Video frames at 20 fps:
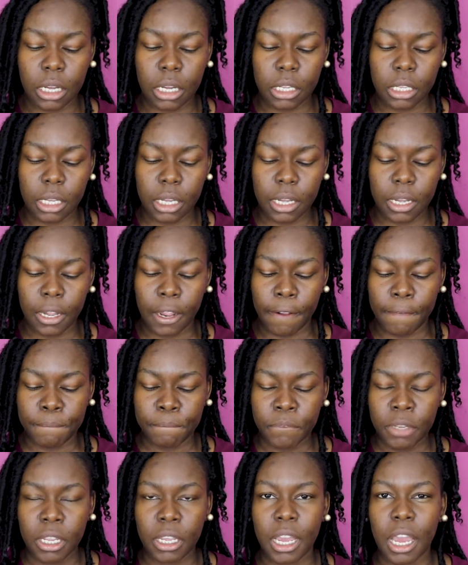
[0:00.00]
Yeah,
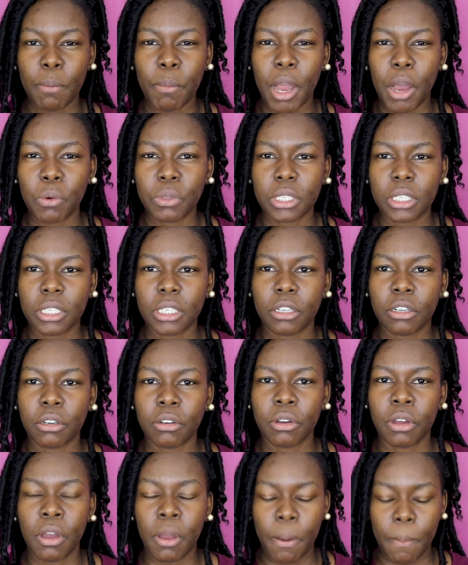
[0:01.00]
I'm always in
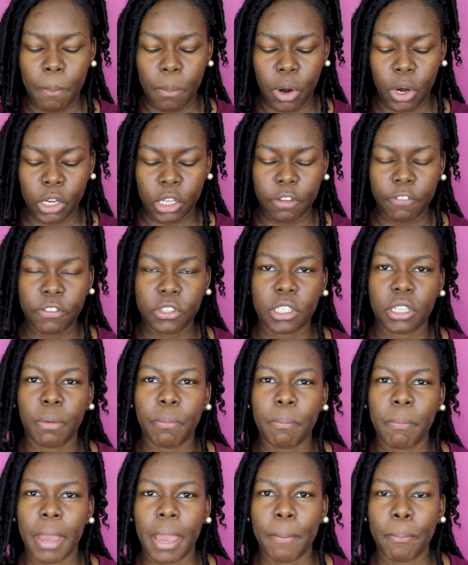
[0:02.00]
the market for
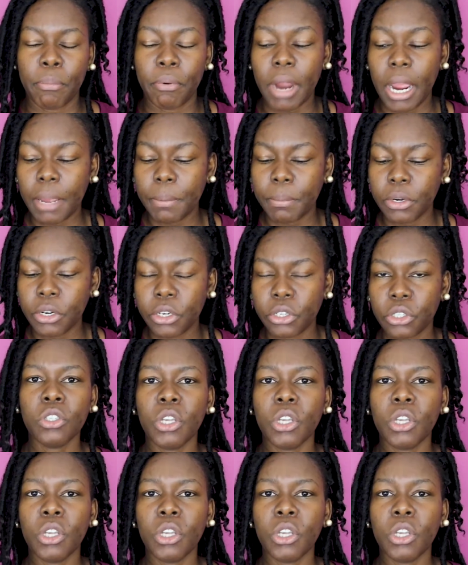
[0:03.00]
some matte primers,